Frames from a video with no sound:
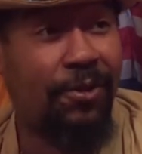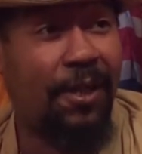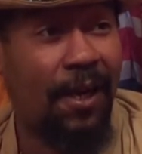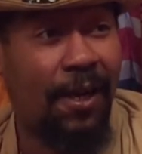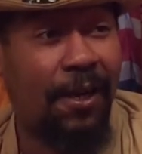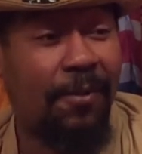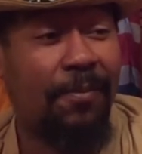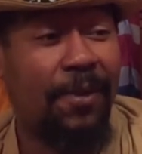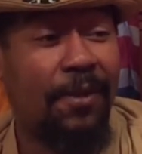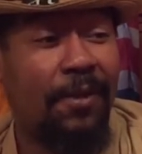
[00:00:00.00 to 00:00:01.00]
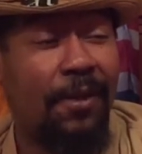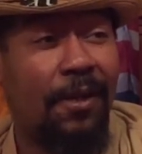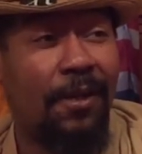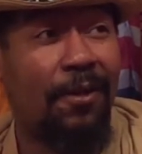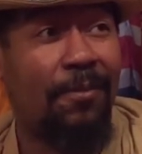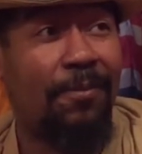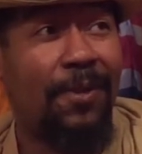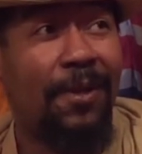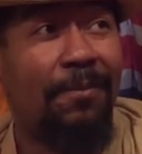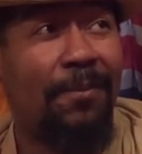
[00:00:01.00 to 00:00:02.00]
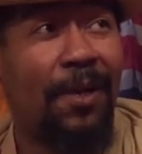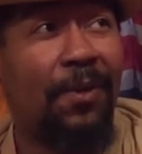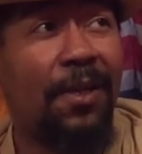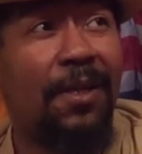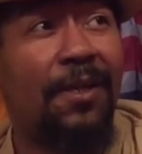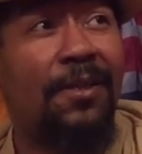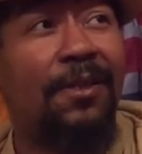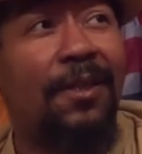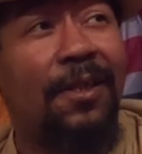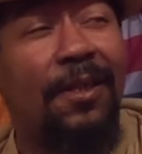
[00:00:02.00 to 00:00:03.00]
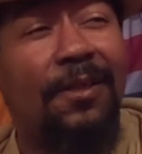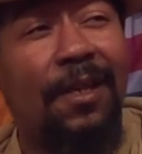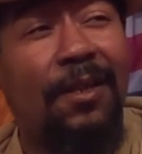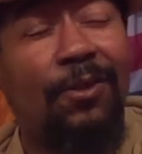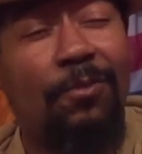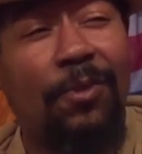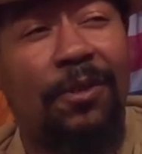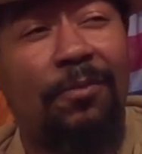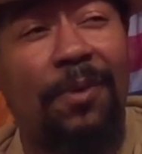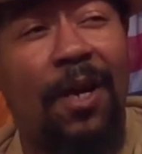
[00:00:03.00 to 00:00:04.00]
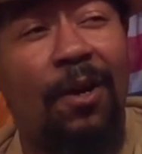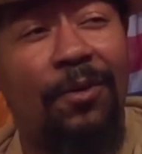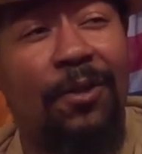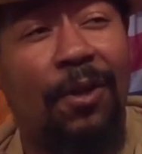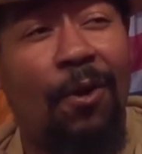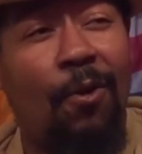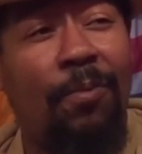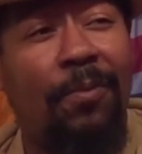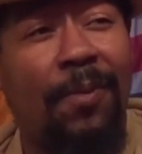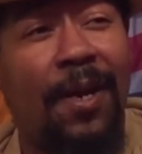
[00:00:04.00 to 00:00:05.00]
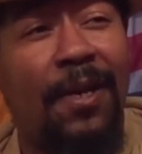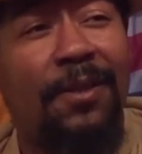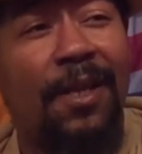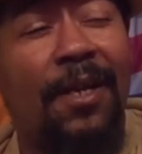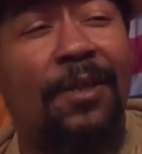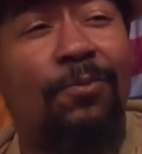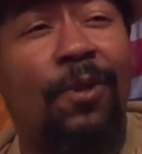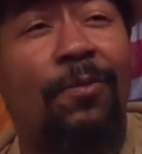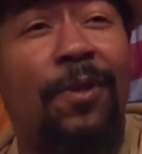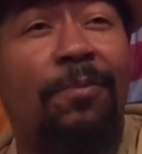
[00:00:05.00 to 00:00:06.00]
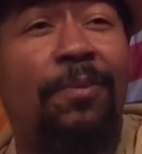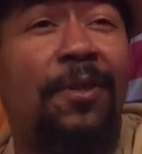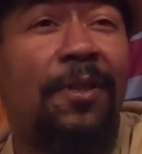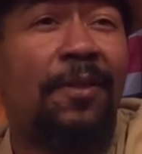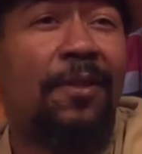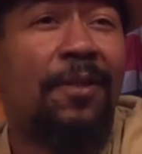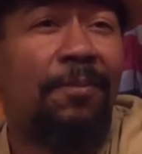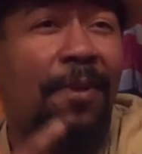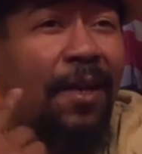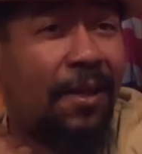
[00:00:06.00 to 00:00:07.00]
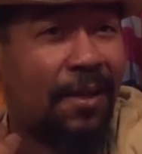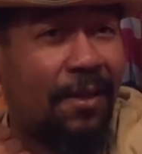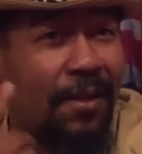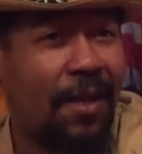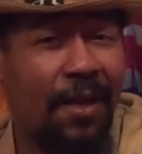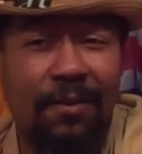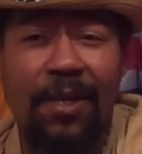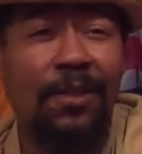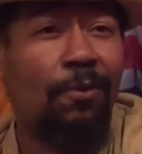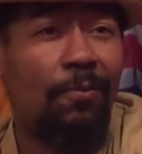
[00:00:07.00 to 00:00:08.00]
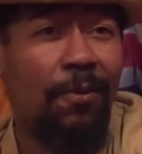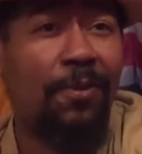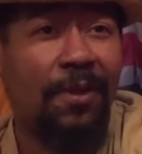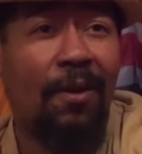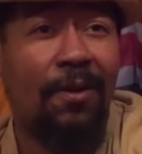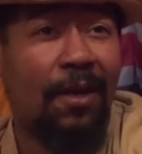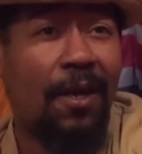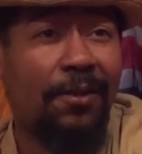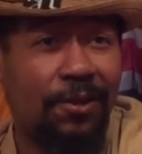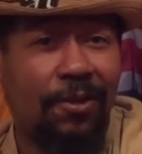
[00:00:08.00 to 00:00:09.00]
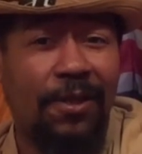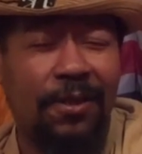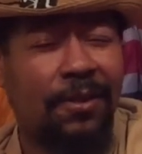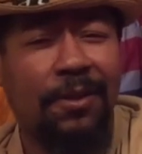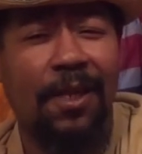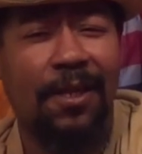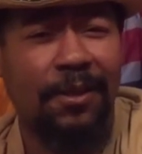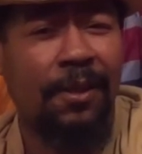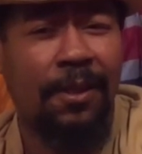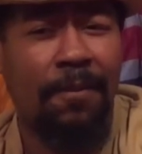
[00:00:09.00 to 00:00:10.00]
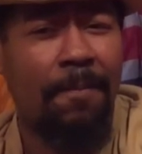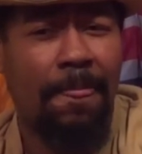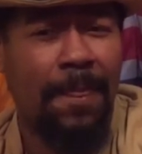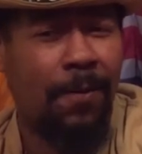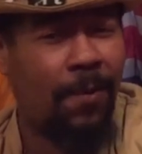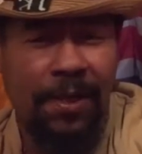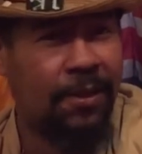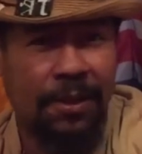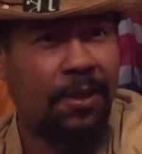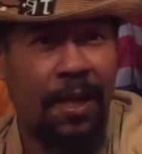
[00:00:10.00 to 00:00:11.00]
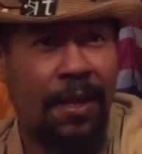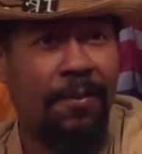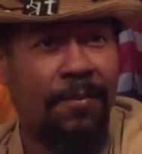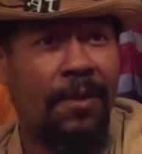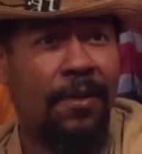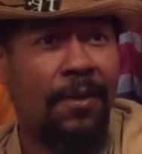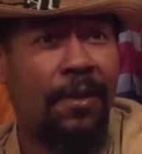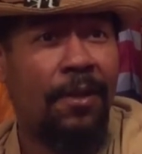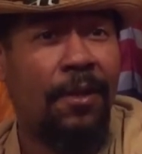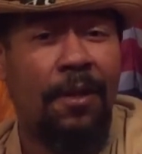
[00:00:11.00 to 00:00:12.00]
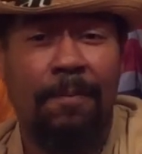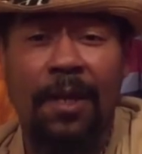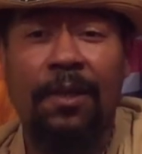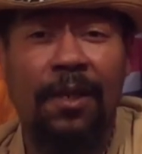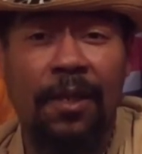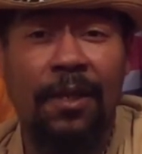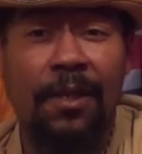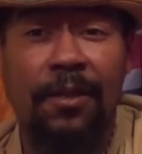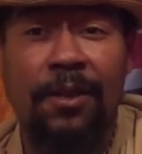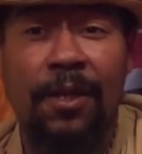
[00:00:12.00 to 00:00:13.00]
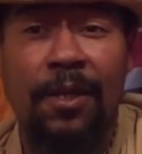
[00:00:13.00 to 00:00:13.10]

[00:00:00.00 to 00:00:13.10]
game, my thing is, it's not so much about the open mics as what we put it to make it. Like if that's where we put all the concentration, just like I said, it wasn't just slam. My thing is,